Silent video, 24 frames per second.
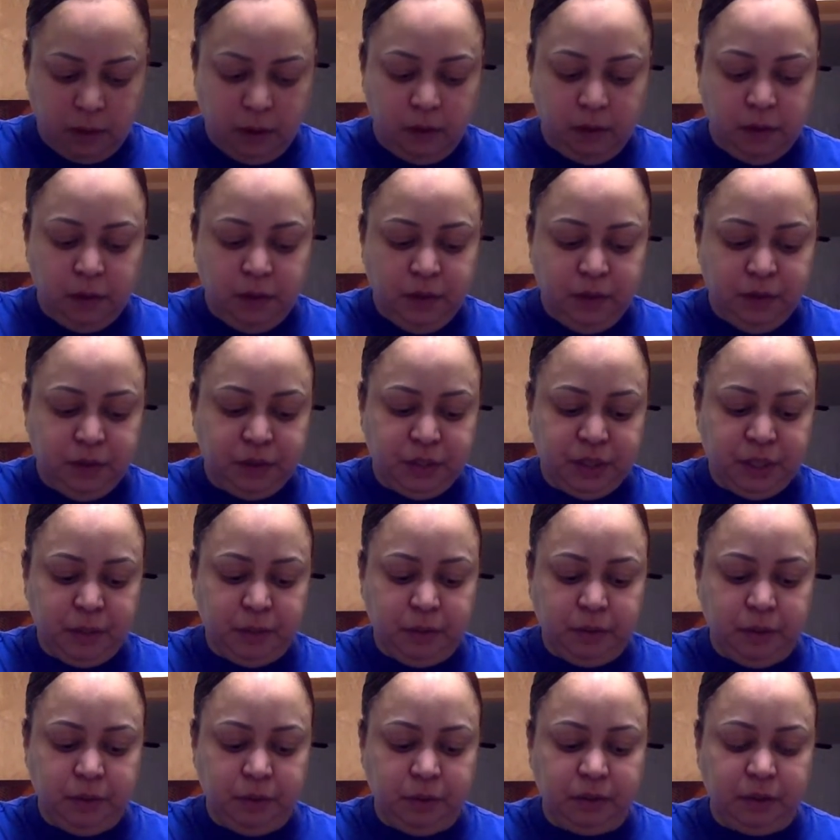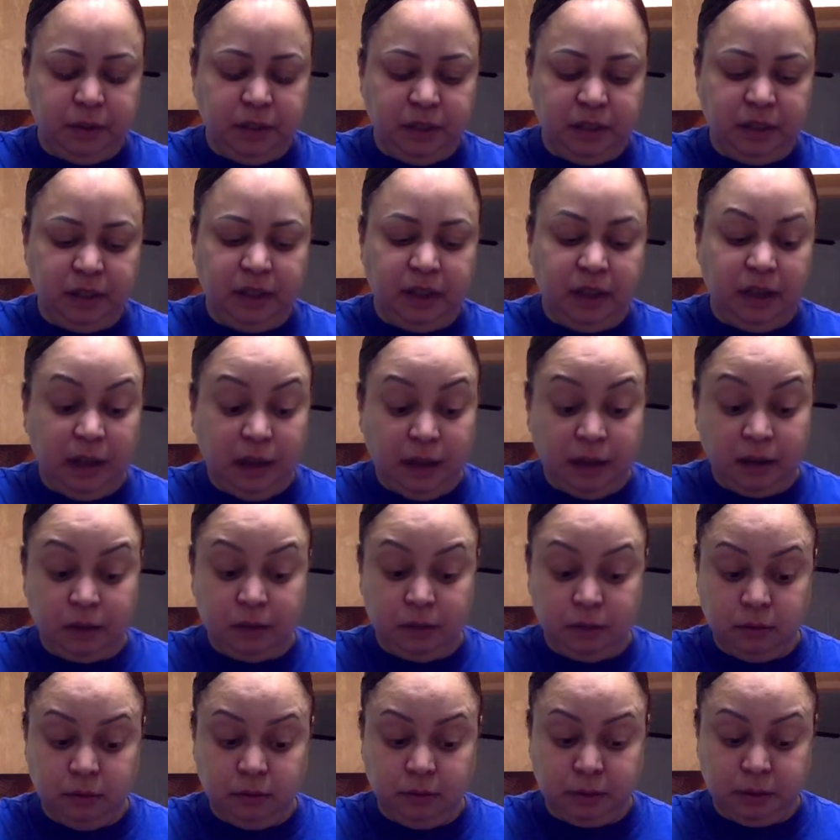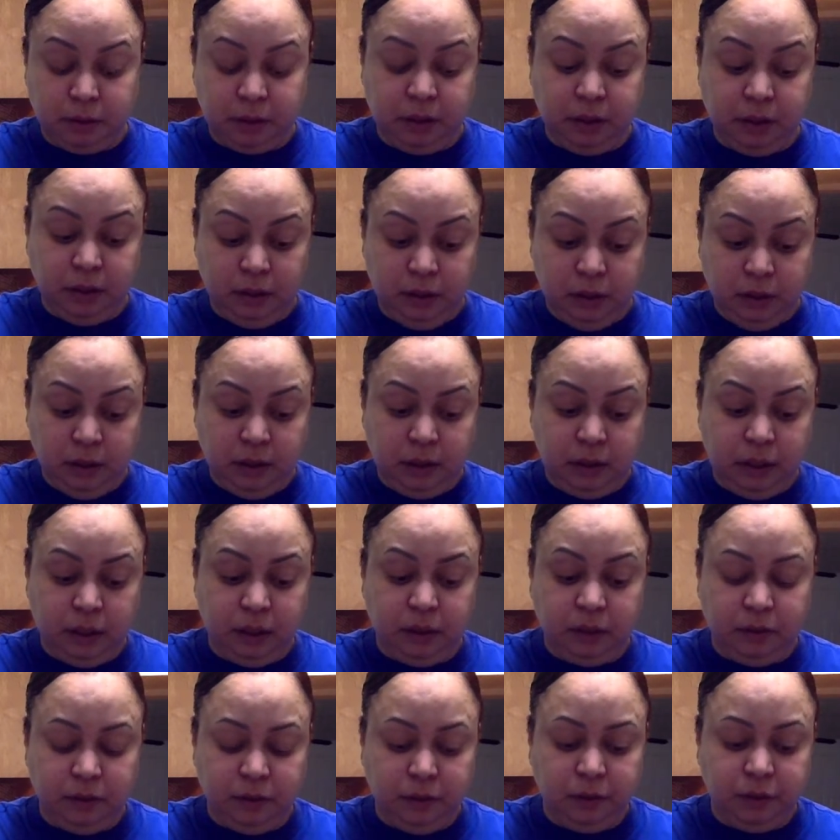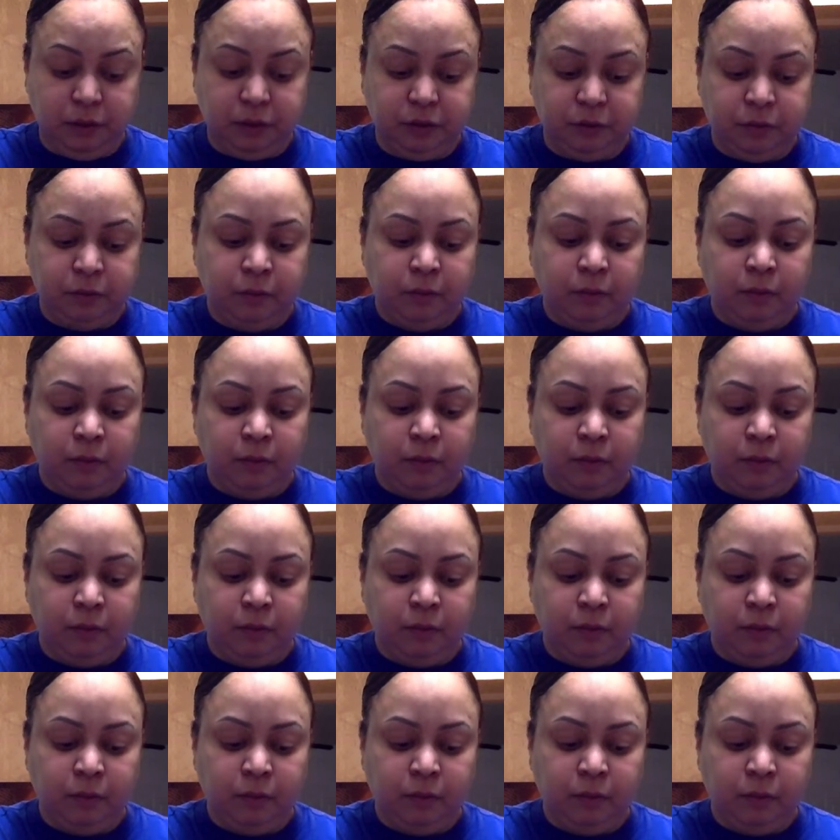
and if it's some of those things that I don't particularly care for,